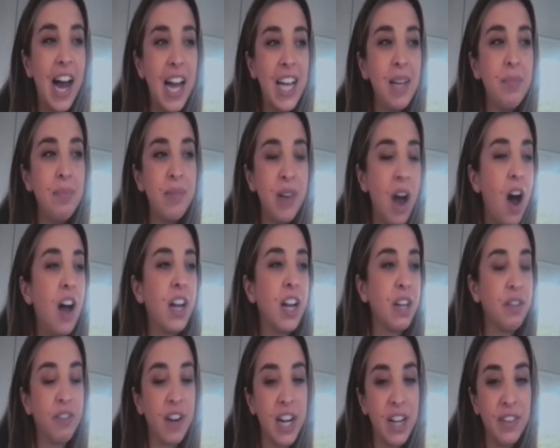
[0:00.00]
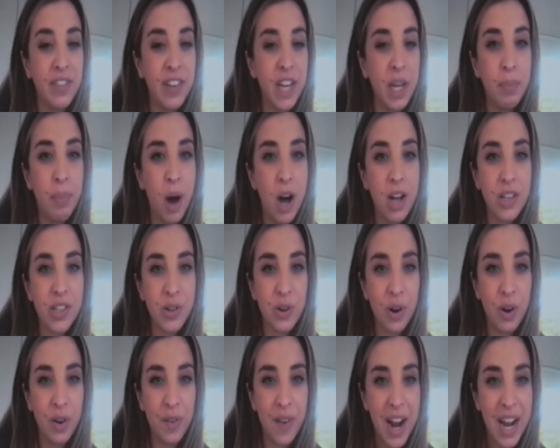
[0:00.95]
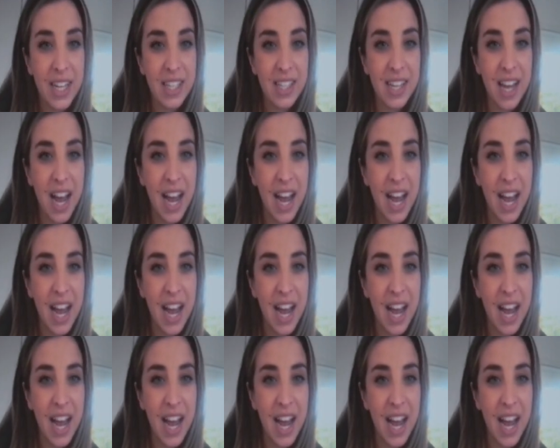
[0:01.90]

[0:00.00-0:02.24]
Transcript: am not afraid of any pasta or rice.